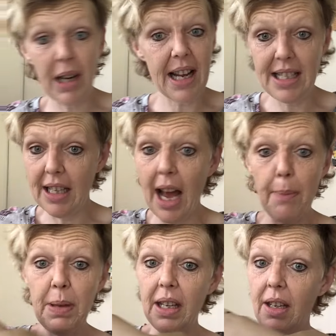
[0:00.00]
but I did
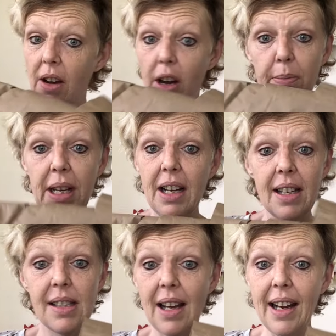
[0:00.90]
not peek, y'all,
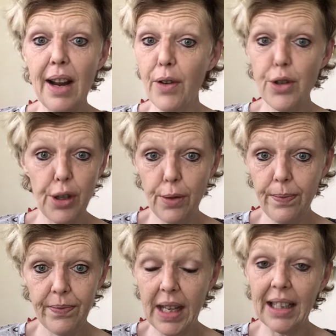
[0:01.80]
because I never do,
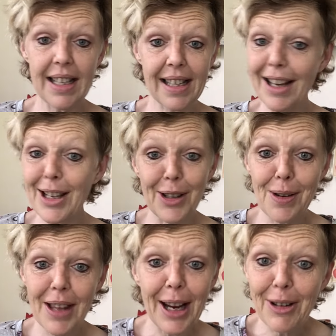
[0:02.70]
unless I tell
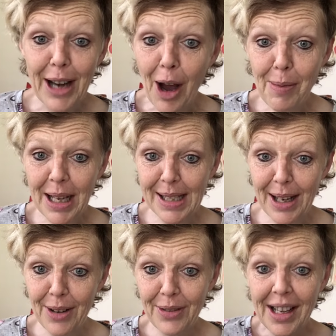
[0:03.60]
you that I couldn't help
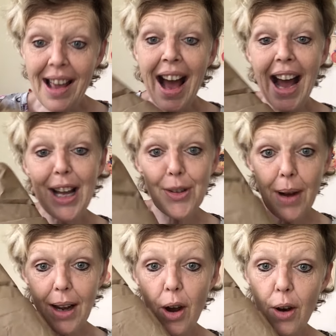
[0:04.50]
myself. I
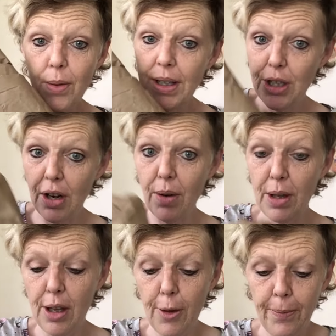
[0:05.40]
try to always share
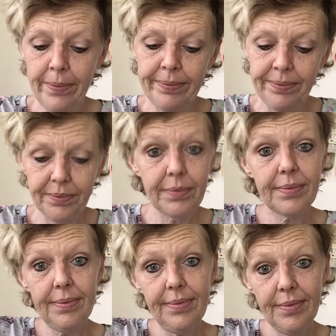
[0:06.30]
with you
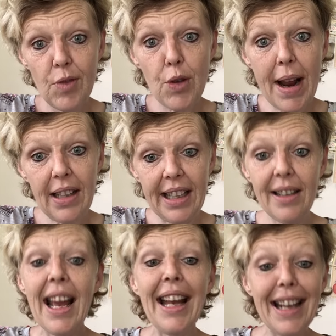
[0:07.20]
directly.
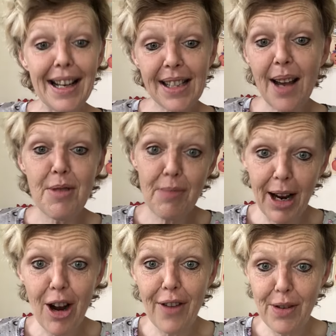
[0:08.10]
And yes, I'm in my
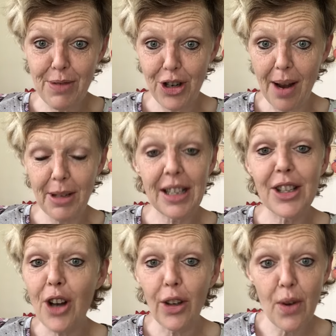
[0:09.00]
coffee pajamas, because
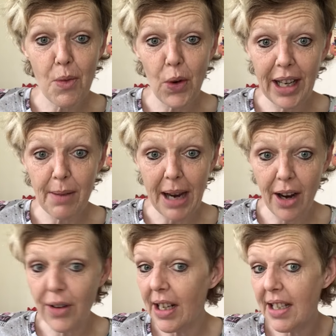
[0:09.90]
y'all know I'm going to get my
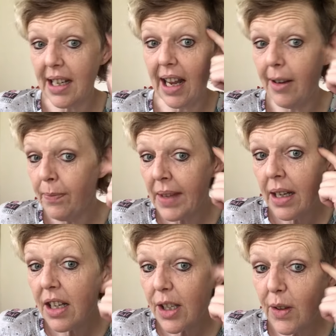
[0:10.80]
hair done today.
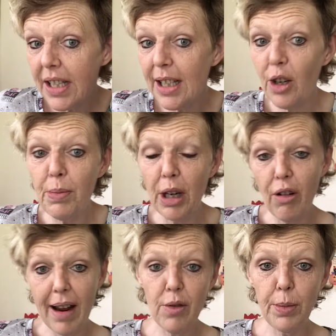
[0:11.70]
So this little bit of
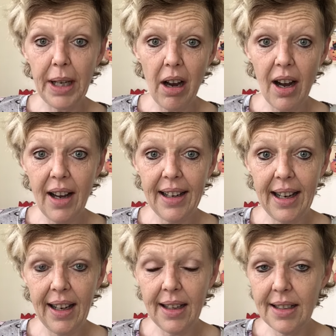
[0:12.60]
gray will be gone.
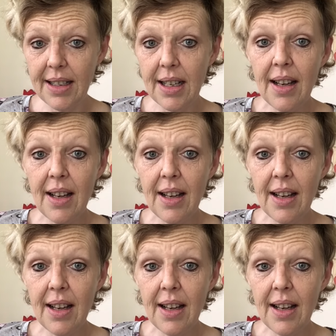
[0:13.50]
And